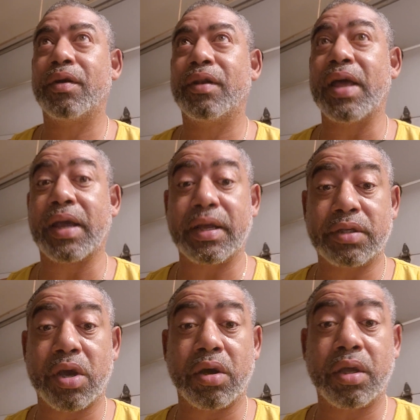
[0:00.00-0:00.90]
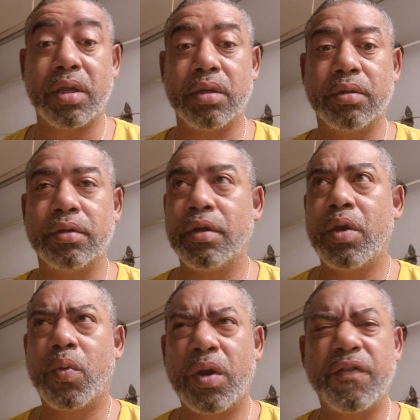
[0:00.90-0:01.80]
like I talk it.
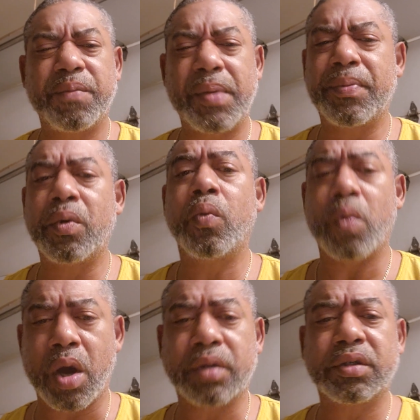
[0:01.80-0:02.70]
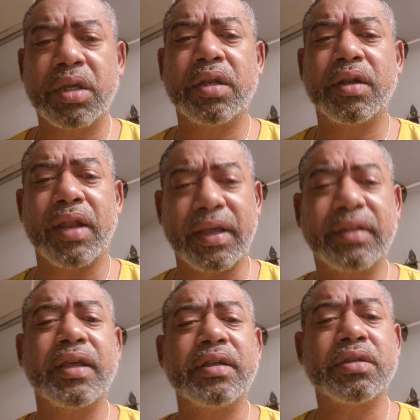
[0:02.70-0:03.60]
What if people walked it
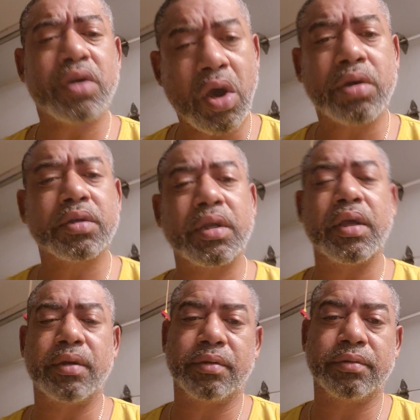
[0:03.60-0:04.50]
like they talked it?